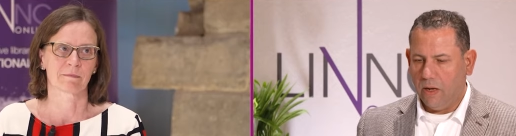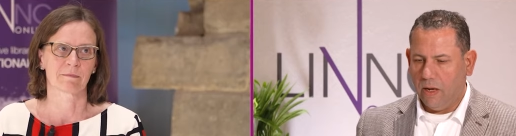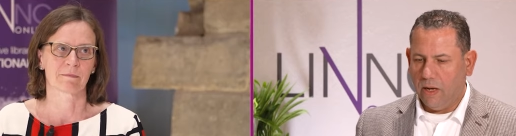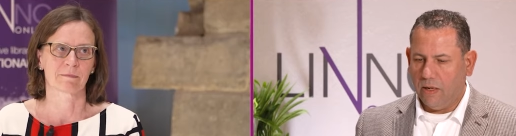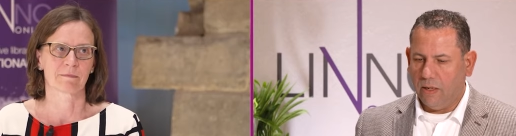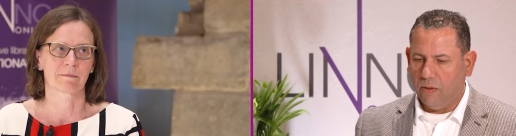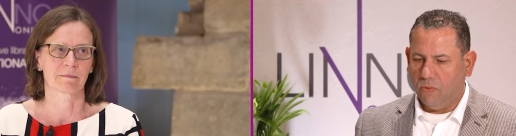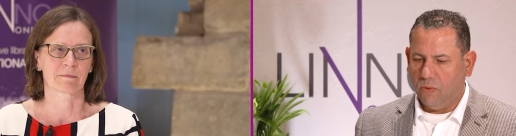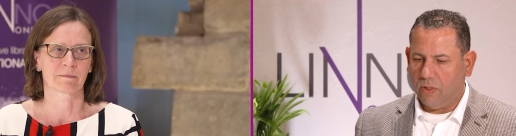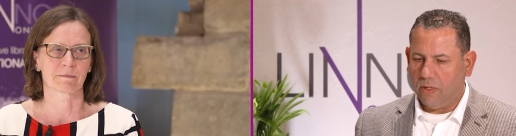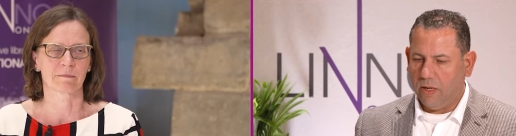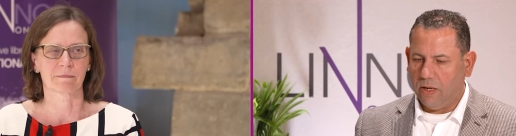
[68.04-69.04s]
Speaker 1: And
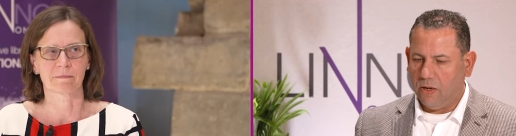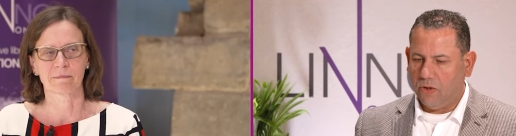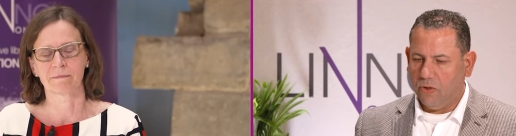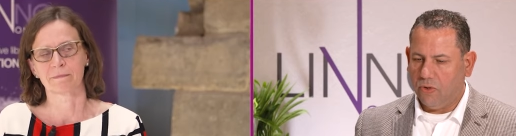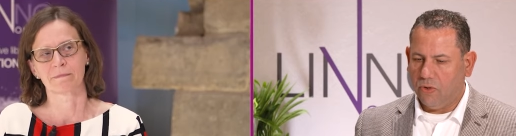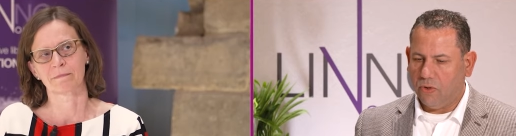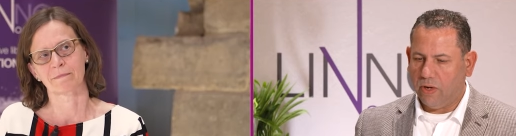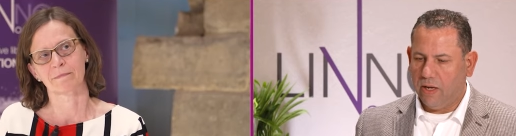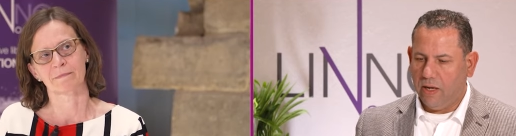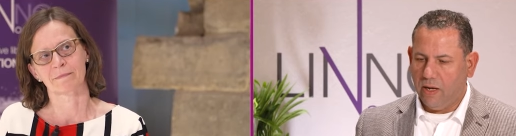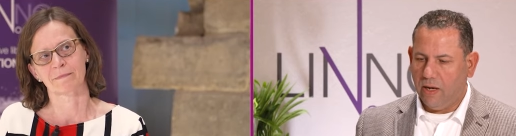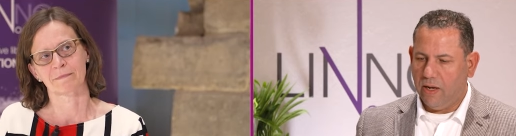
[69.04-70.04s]
what are your
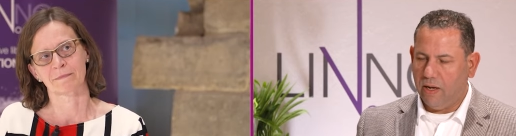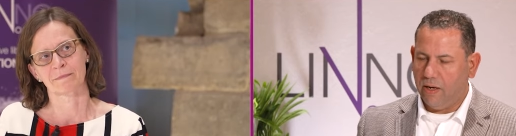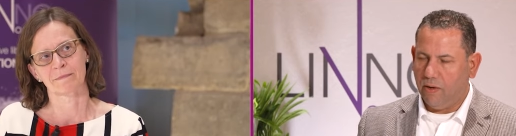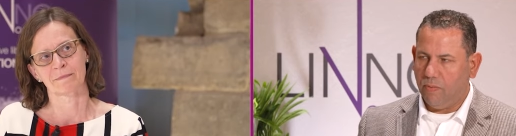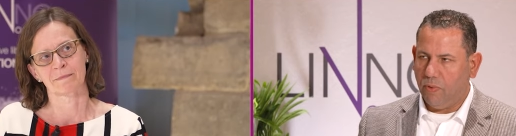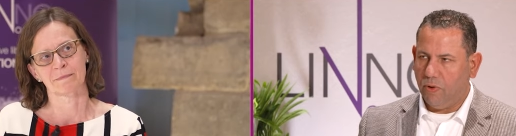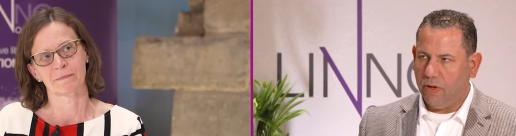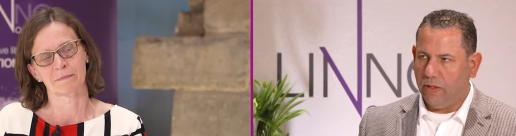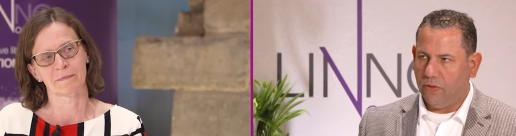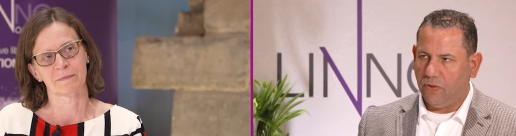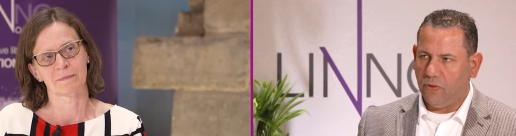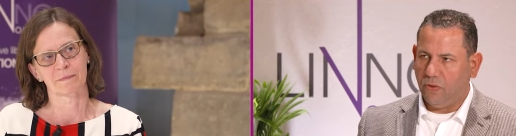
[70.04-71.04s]
key learning
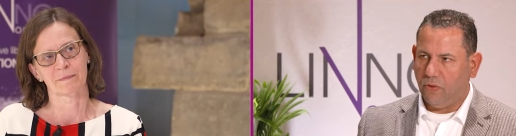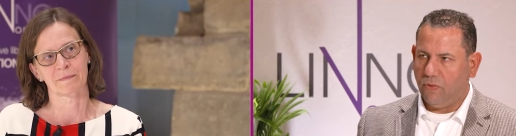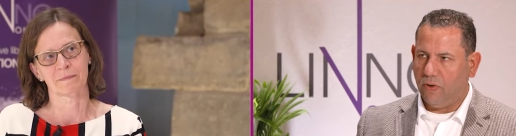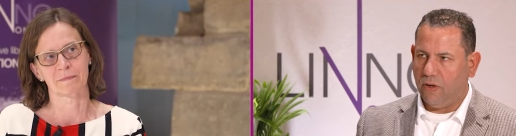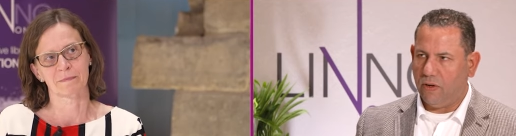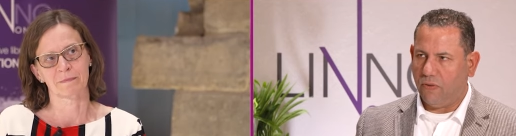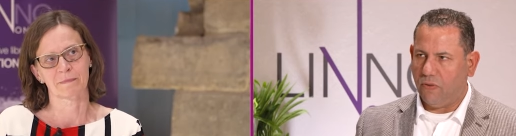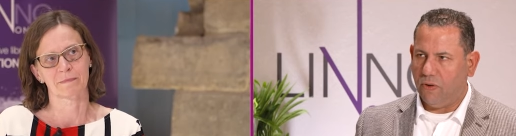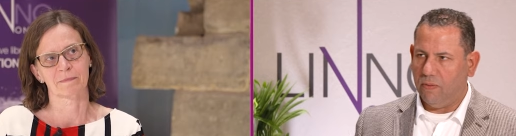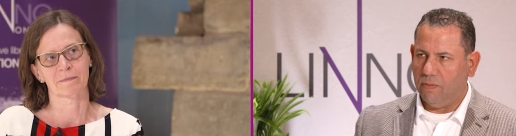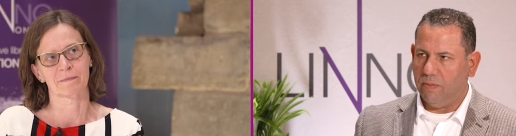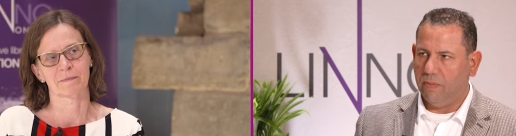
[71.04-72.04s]
points so far
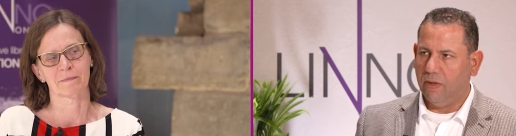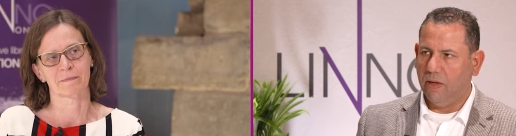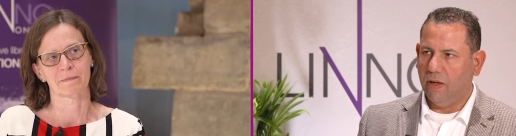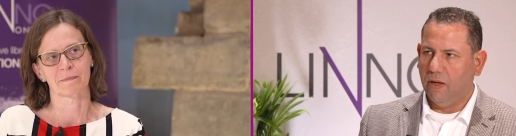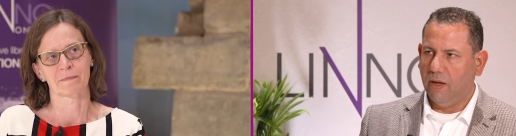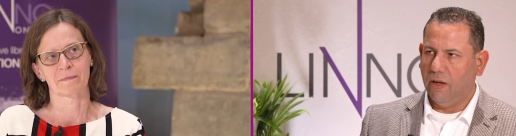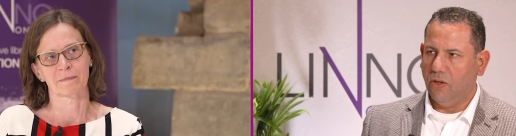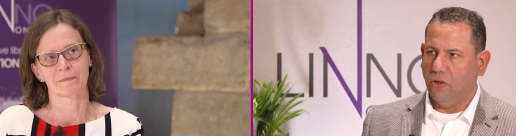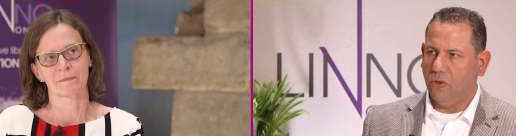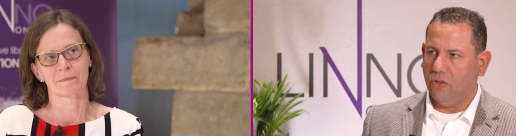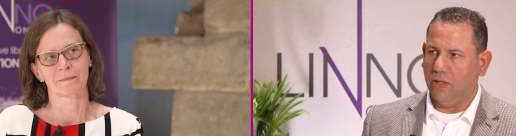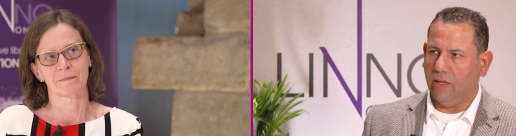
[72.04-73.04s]
from
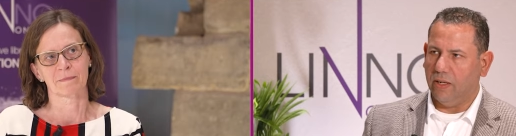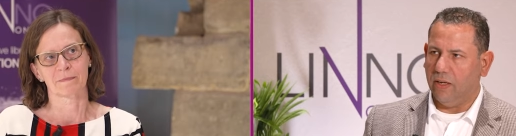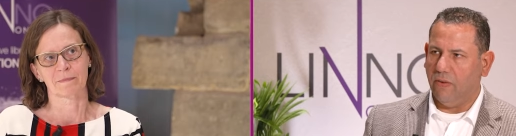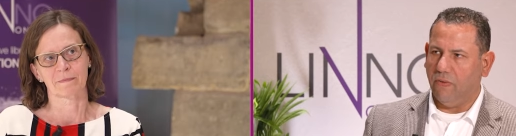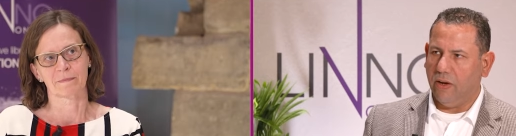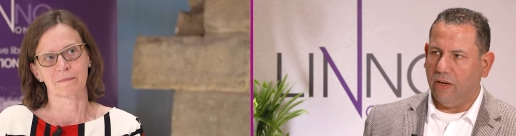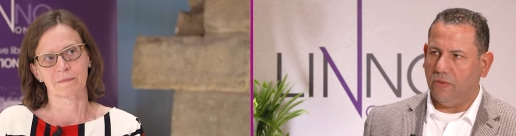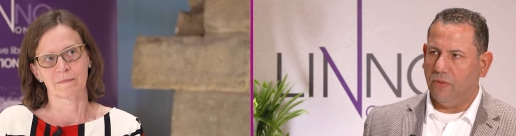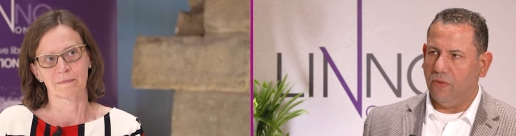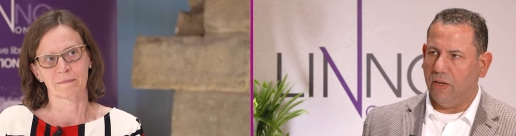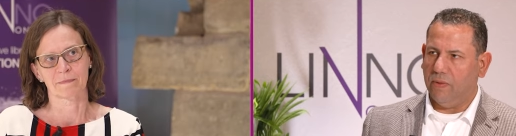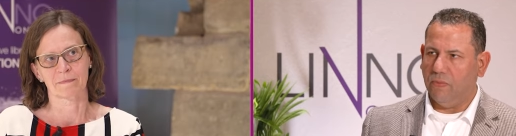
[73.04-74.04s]
using the device
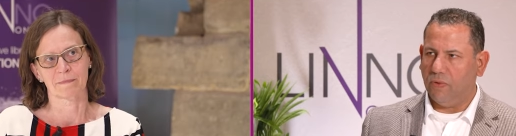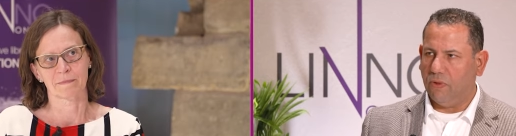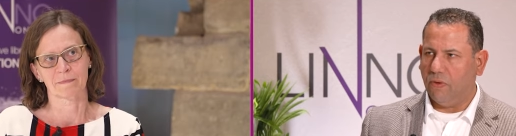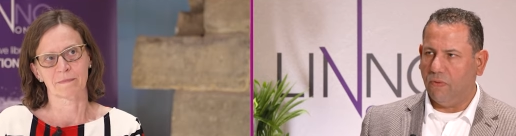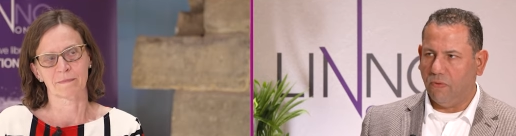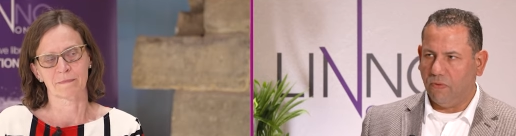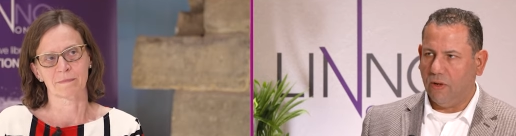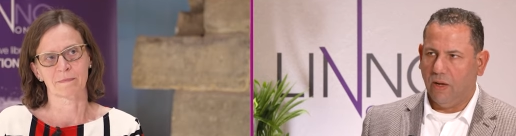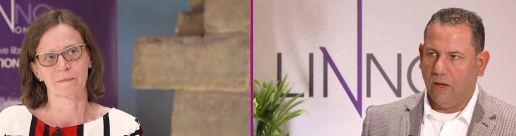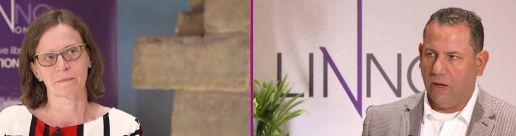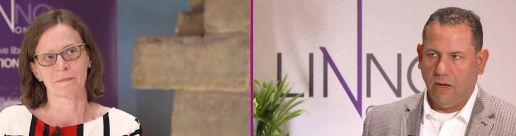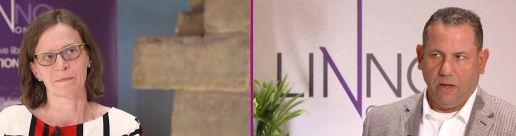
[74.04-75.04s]
in terms of
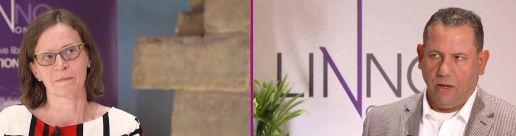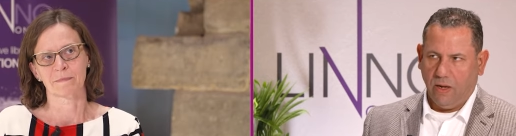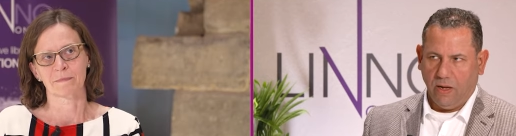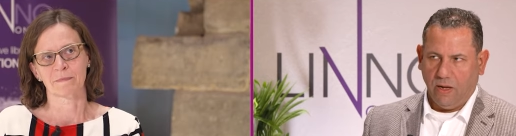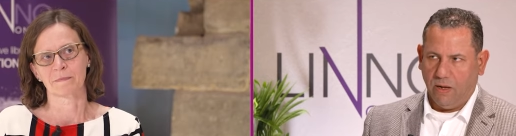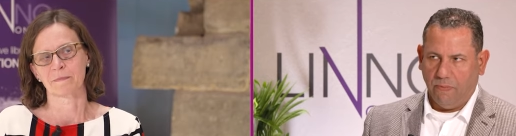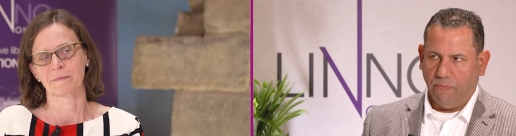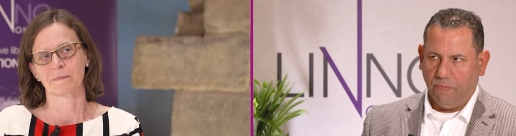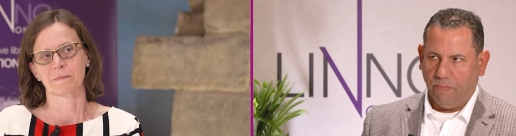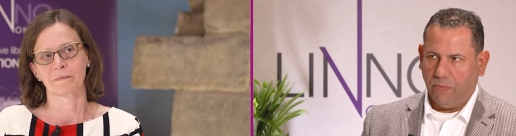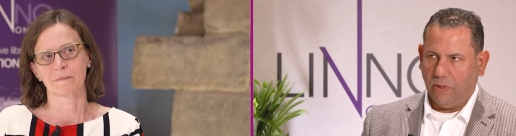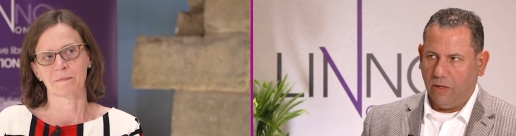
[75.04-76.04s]

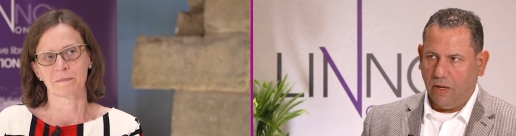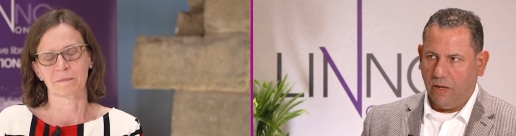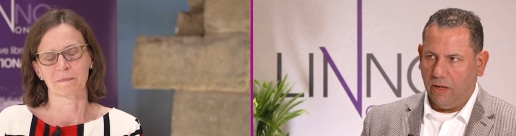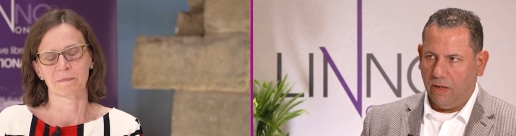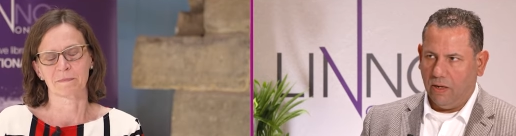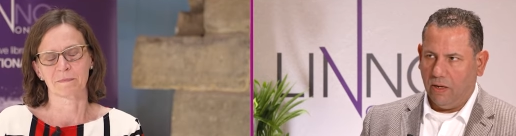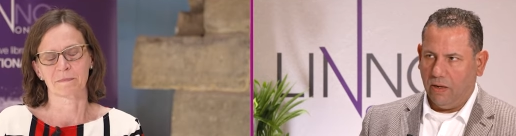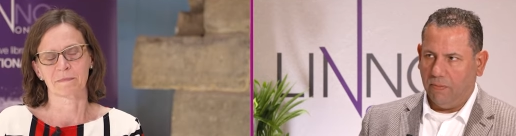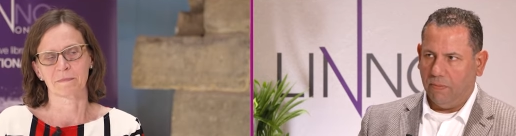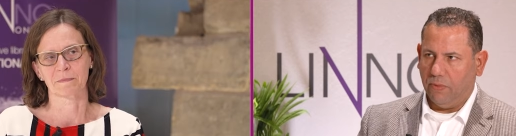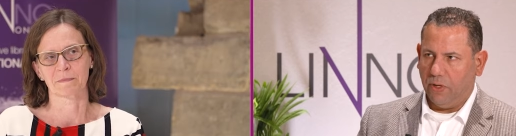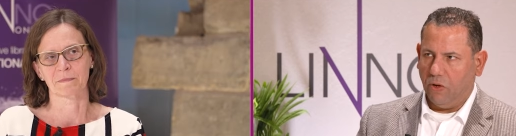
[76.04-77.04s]
um, uh,
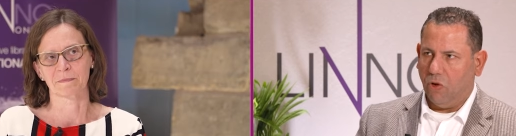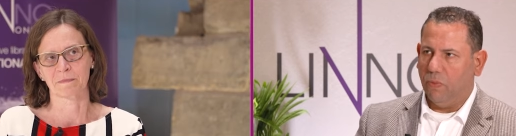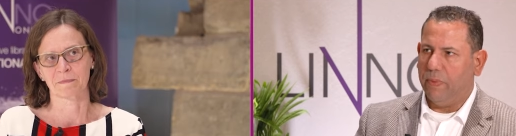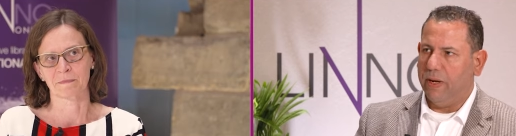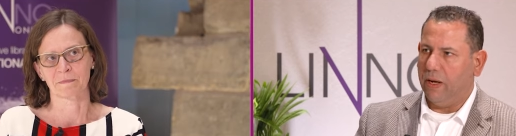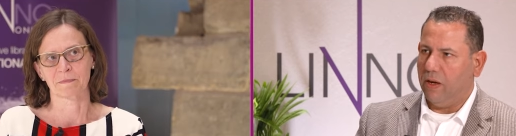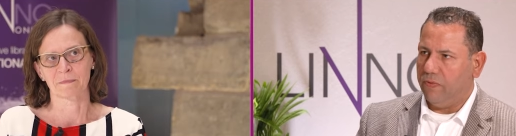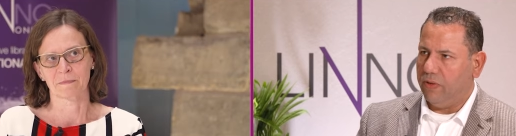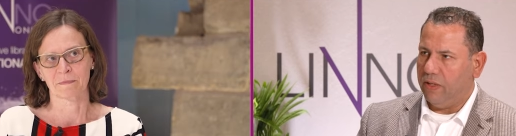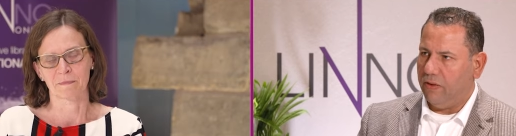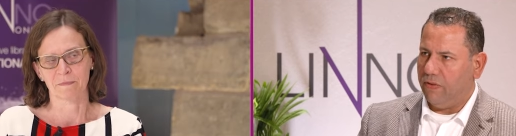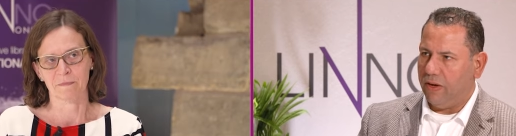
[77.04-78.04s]
um, the opening of
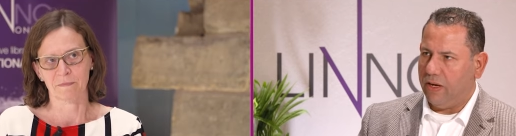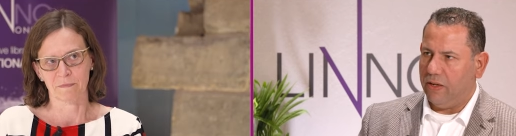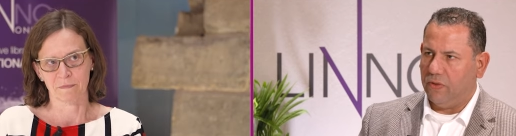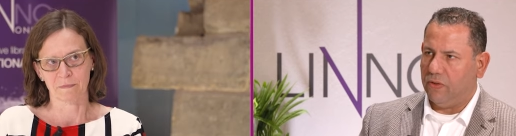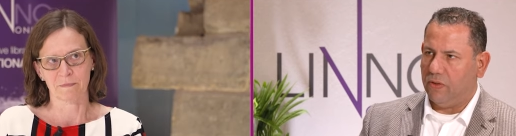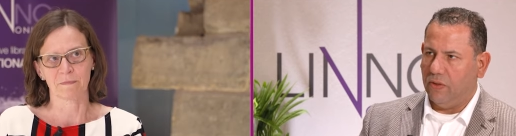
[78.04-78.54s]
the device,